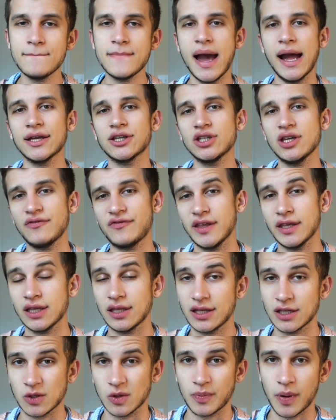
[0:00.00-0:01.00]
Imagine if they
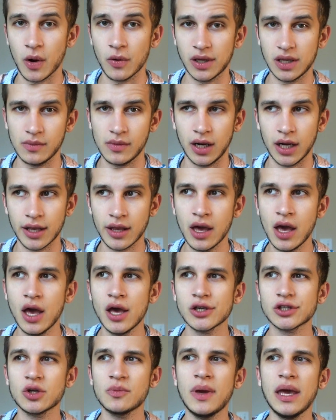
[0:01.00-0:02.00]
did this with Pokemon.
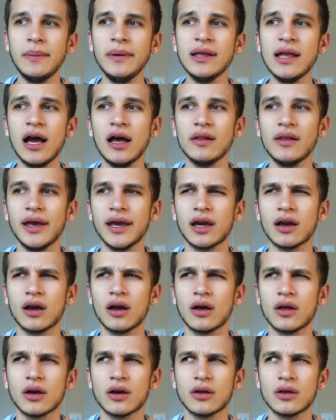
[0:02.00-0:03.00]
So maybe not like
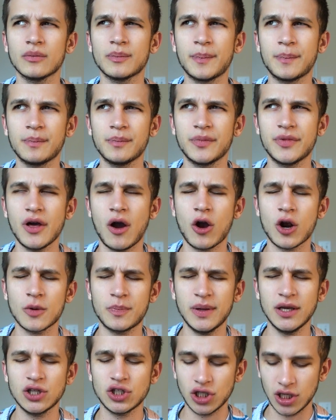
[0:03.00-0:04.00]
the
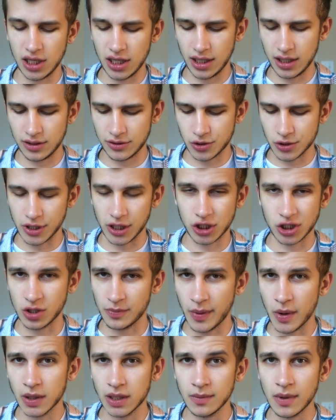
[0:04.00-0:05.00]
RPG
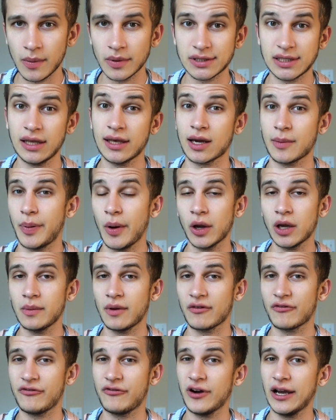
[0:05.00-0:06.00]
traditional Pokemon, but say like a
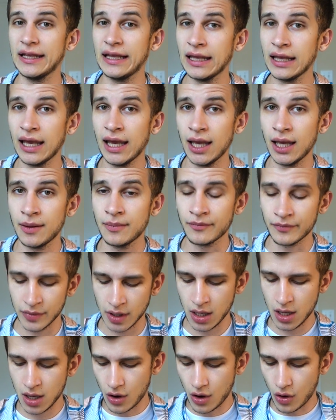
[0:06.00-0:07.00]
Pokemon fighting game,
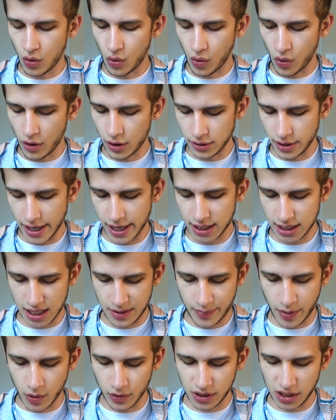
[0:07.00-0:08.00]
or like
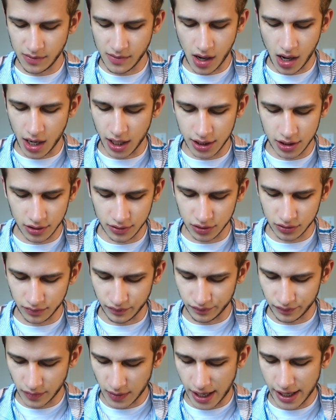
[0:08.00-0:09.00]
a Pokemon,
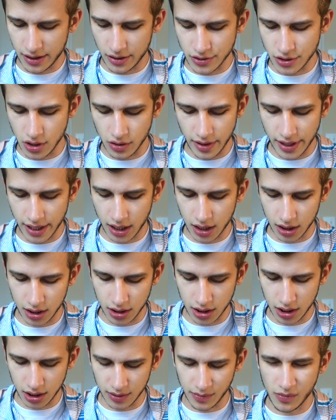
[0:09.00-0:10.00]
I don't know, like
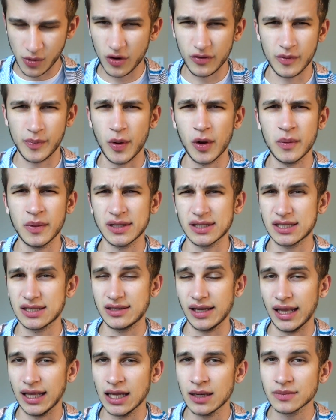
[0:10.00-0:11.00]
a more of a Pokemon
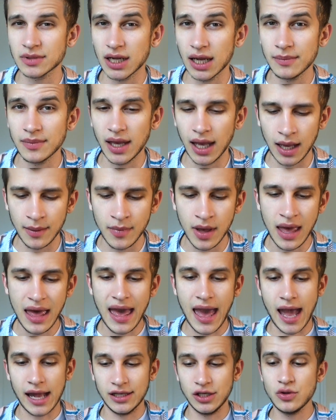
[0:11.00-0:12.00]
Stadium type game,
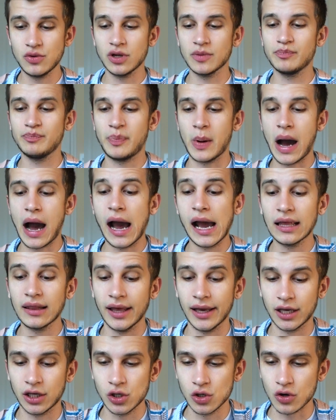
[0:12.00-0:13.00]
and you could buy
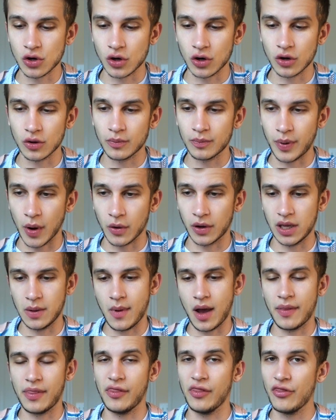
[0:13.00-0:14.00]
like your
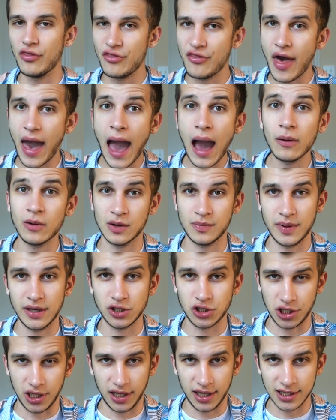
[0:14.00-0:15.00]
Pokemon. That would be
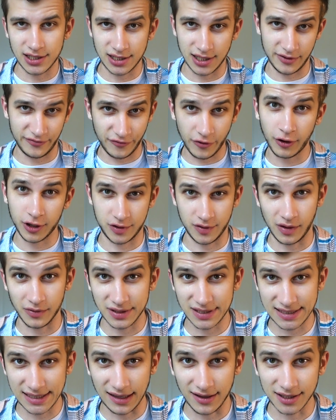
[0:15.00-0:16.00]
genius. First of all, it
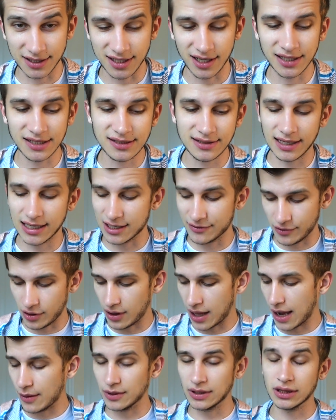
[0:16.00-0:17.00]
would sell a ton. Second of
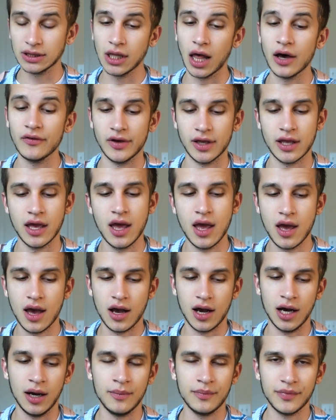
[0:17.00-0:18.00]
all, I would love it.
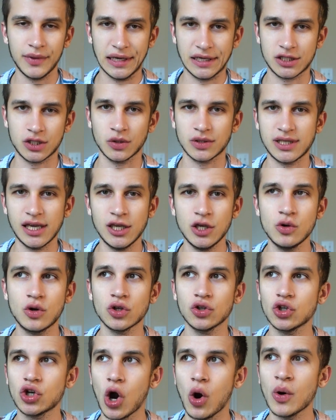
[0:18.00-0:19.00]
Like, so say you
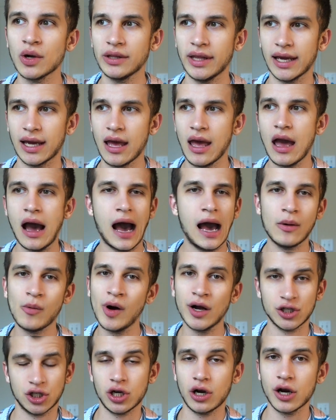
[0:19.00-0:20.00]
could go and like, I
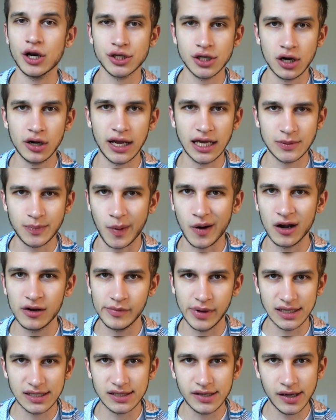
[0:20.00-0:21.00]
want Charizard as part
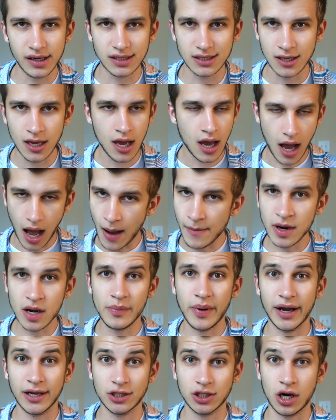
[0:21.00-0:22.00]
of my 6, I'm
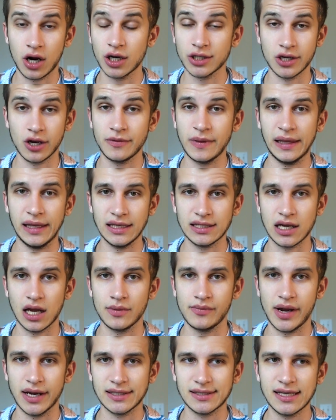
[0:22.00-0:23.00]
gonna buy Charizard and then he's
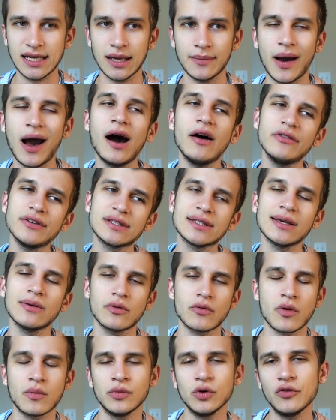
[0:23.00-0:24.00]
on my team. Obviously it
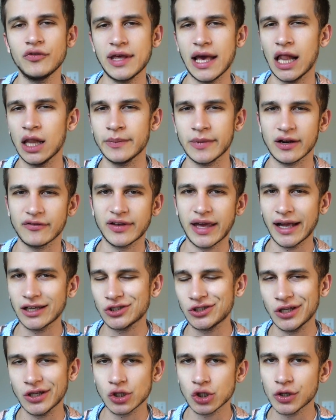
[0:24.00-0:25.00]
would remove the element of
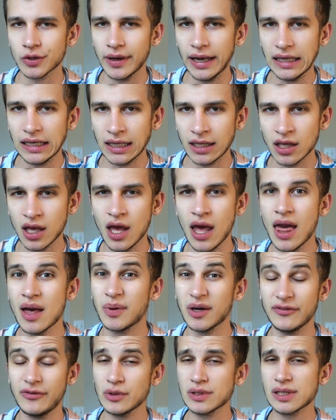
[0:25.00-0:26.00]
catching and training,
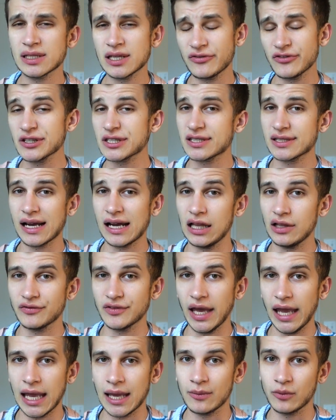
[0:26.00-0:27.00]
but if it was a different style
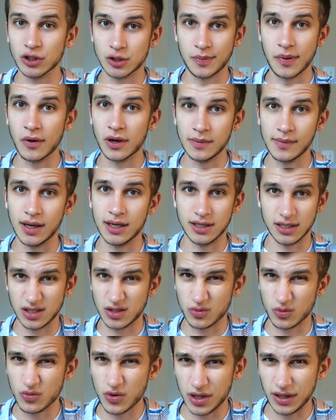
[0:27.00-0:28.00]
of game, which Pokemon
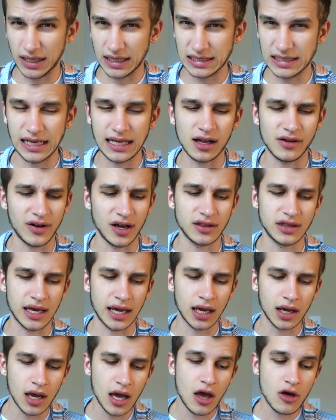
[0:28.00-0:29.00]
is really in need of, I
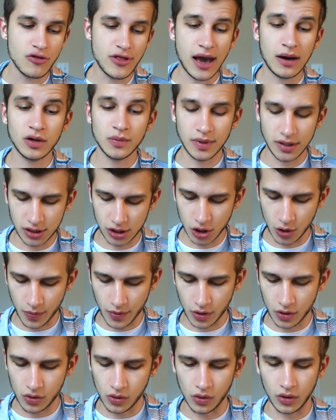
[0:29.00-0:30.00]
think, that would be
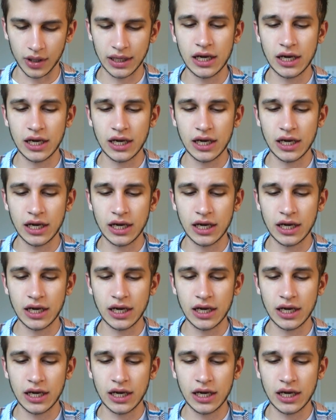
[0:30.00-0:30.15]
super cool.